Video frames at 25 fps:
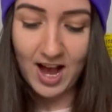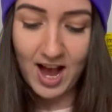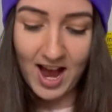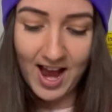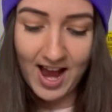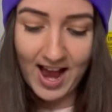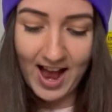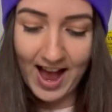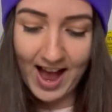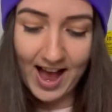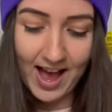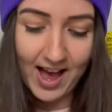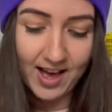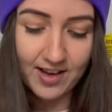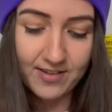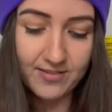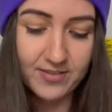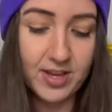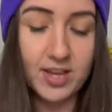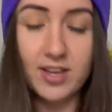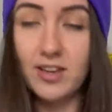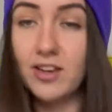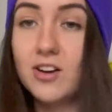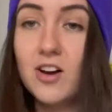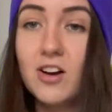I have
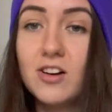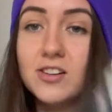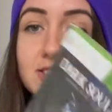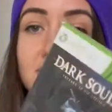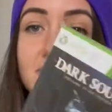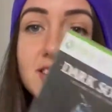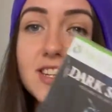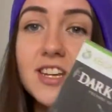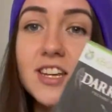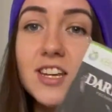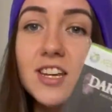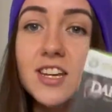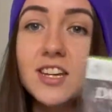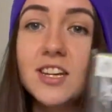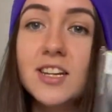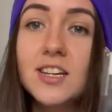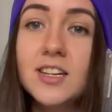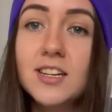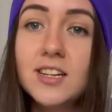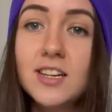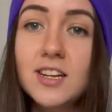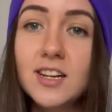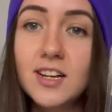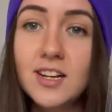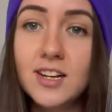gotten
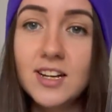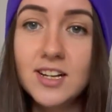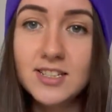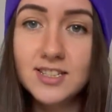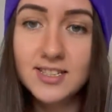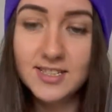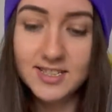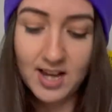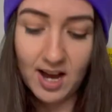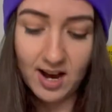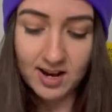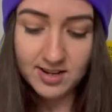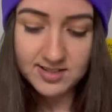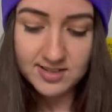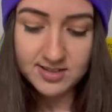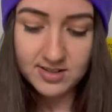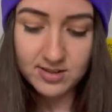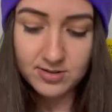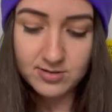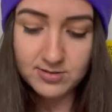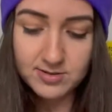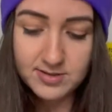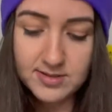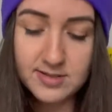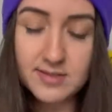Dark
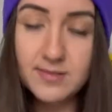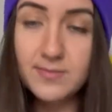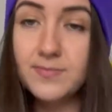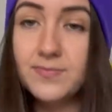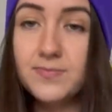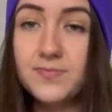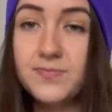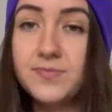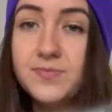Souls,